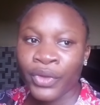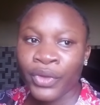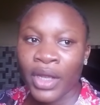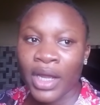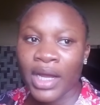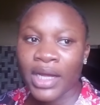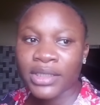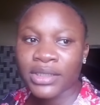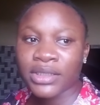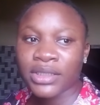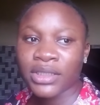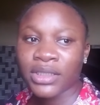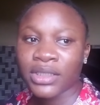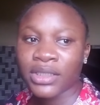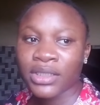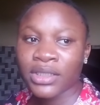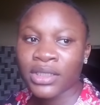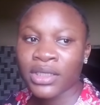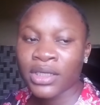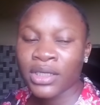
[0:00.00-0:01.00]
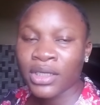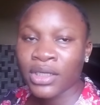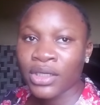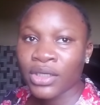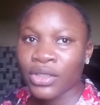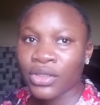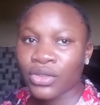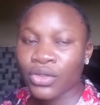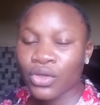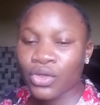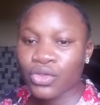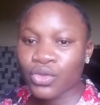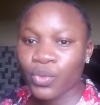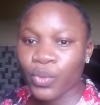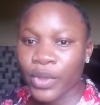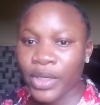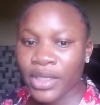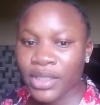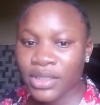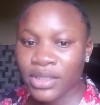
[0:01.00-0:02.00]
And those
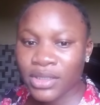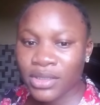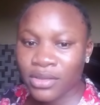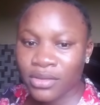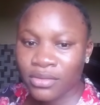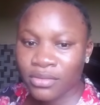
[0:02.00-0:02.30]
ways,